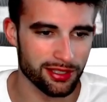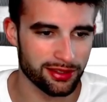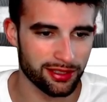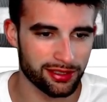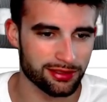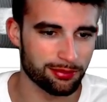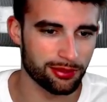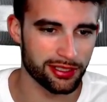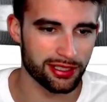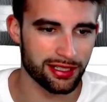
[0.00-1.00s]
I think it's a
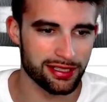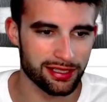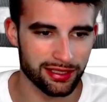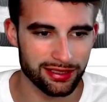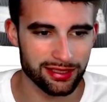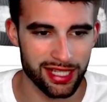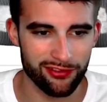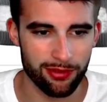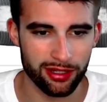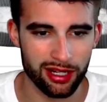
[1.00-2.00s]
pretty good idea to get to
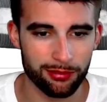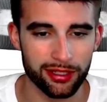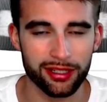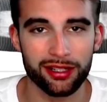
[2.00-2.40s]
David Montgomery. And